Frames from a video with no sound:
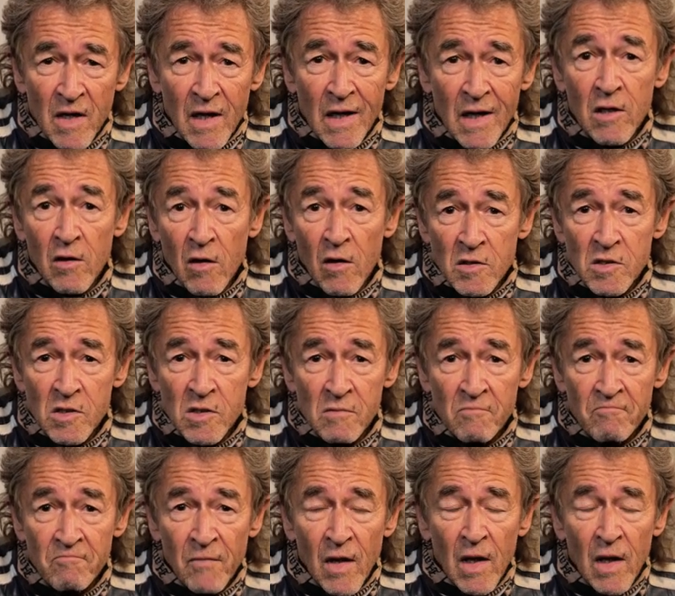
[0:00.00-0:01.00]
across
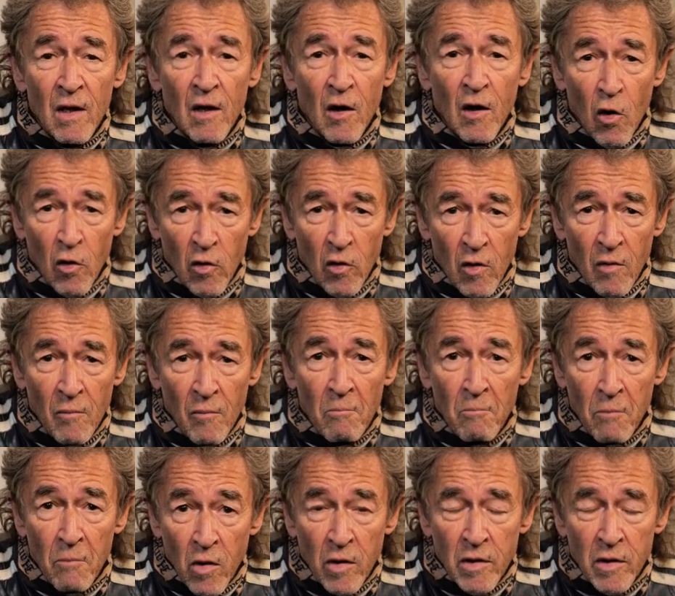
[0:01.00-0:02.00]
all
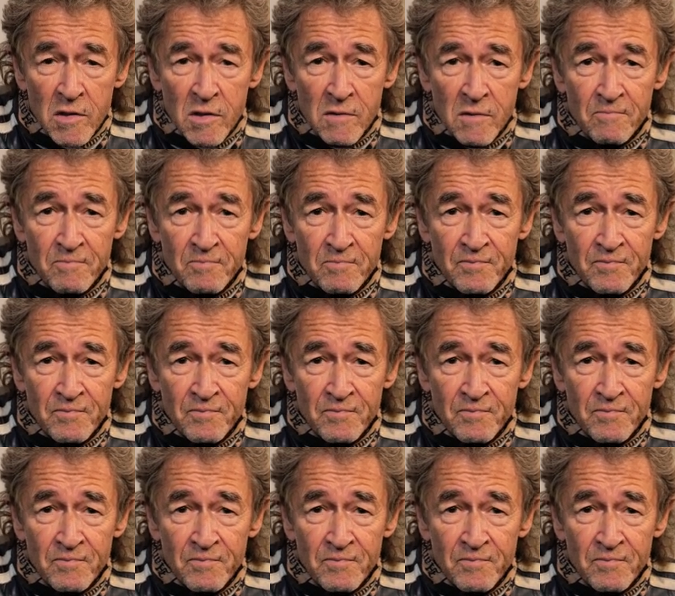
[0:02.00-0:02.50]
borders.